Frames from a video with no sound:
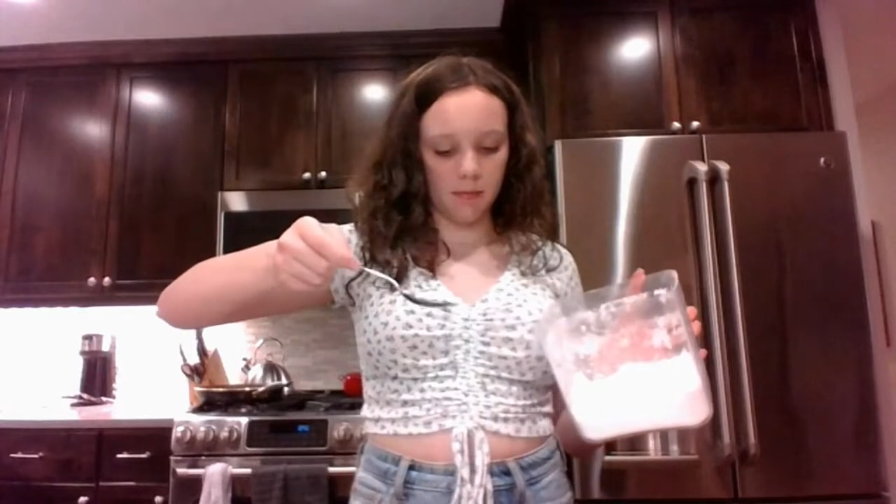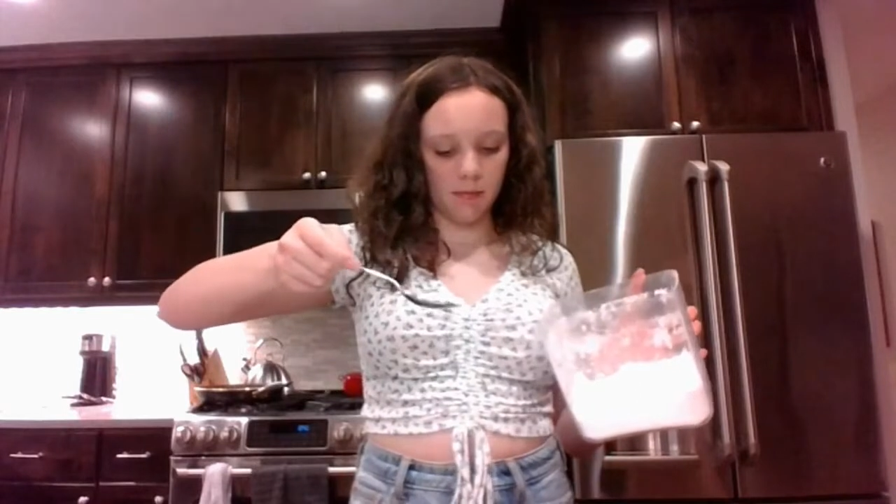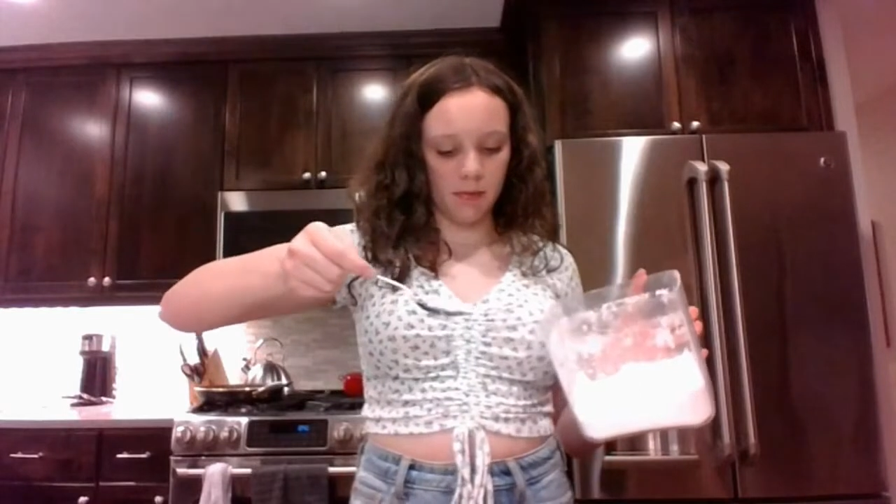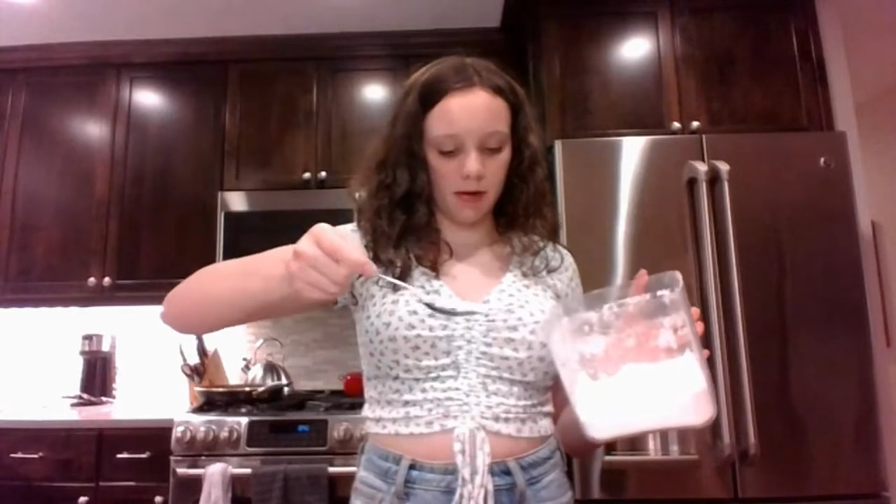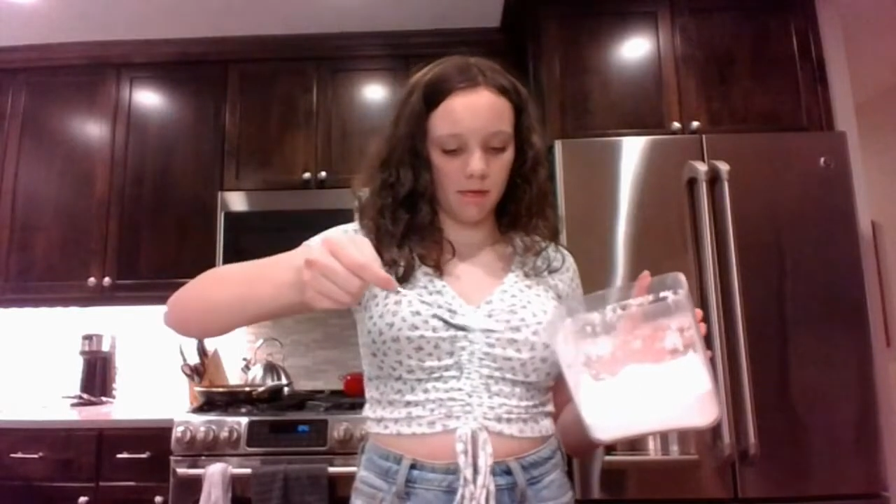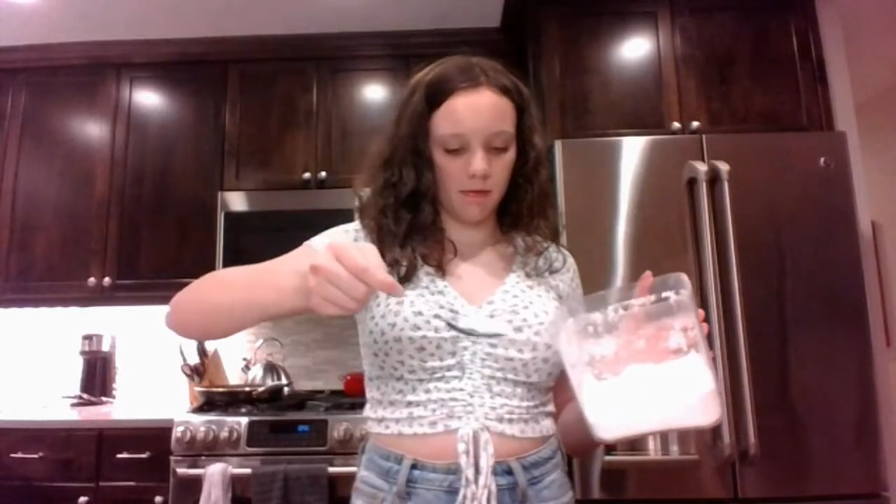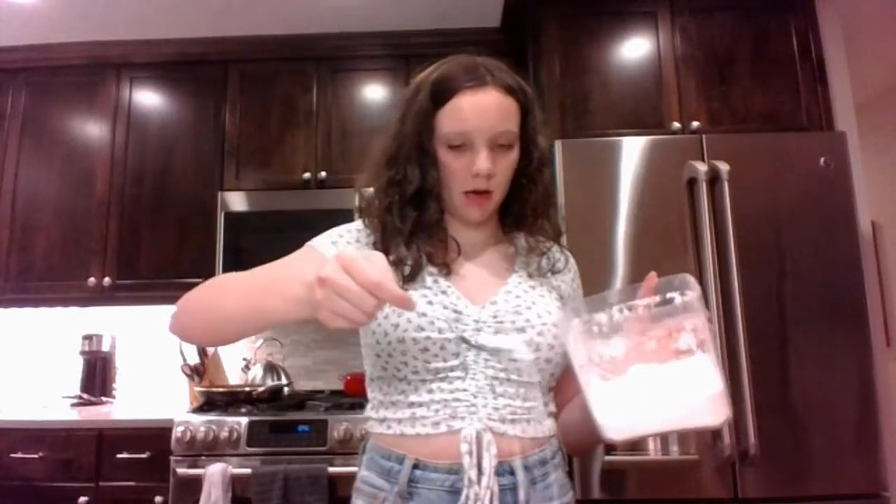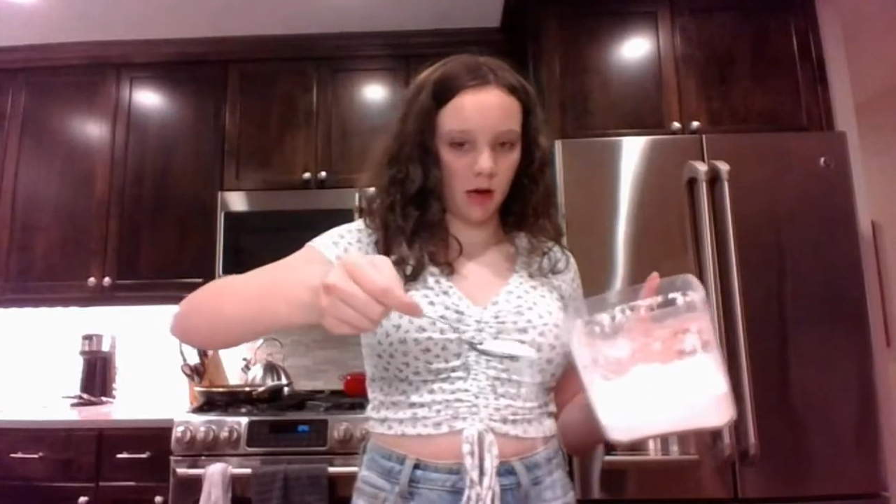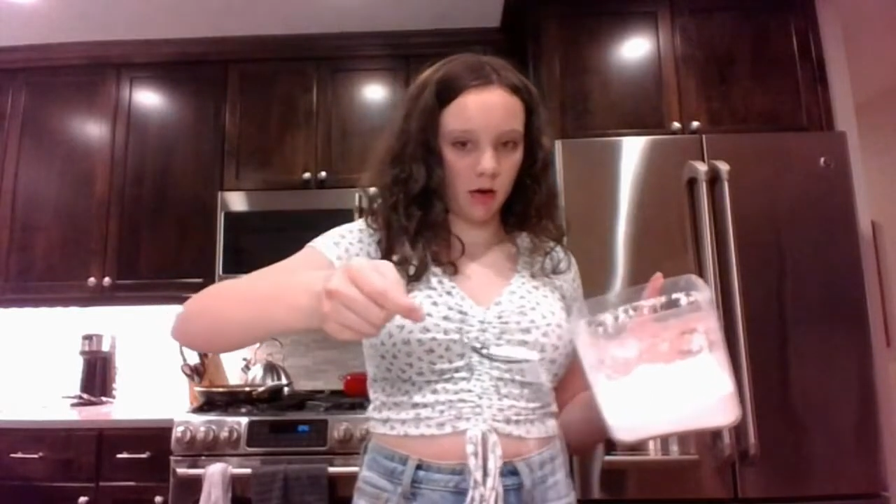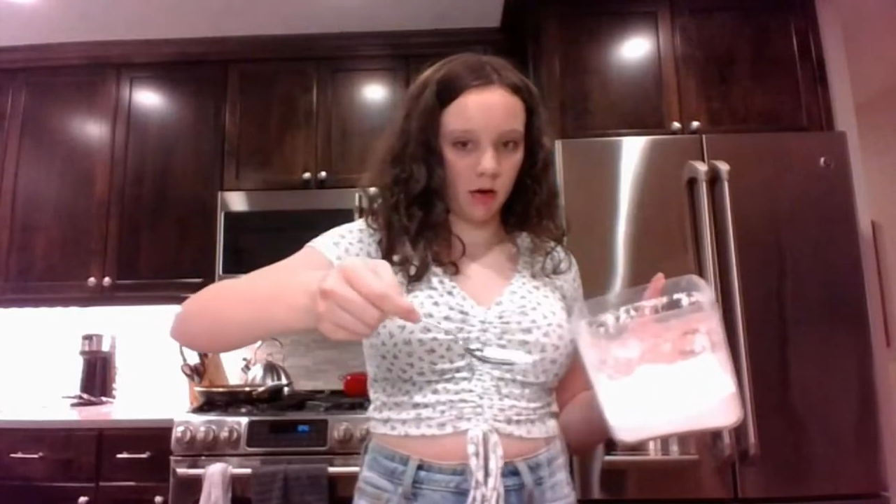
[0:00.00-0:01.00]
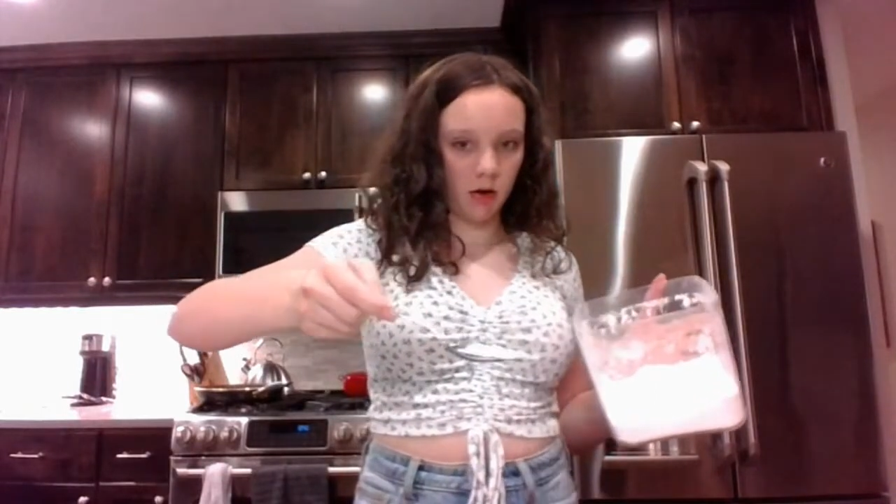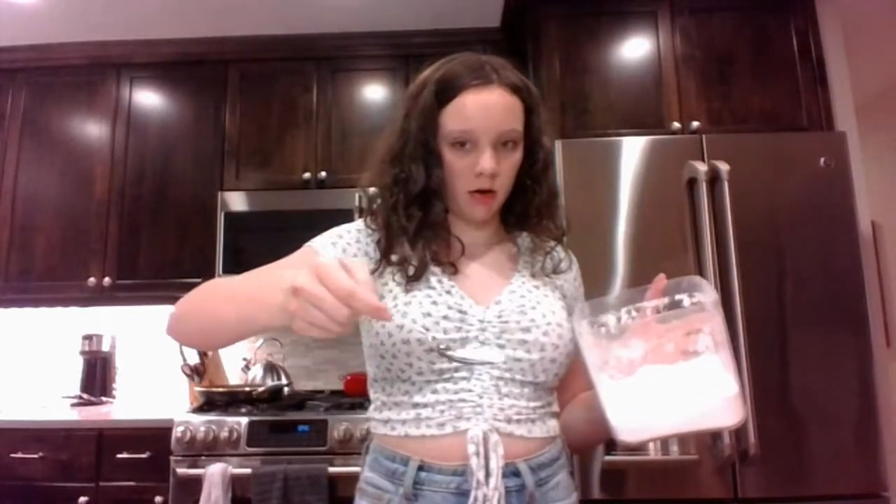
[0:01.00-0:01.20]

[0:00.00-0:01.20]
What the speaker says: my finger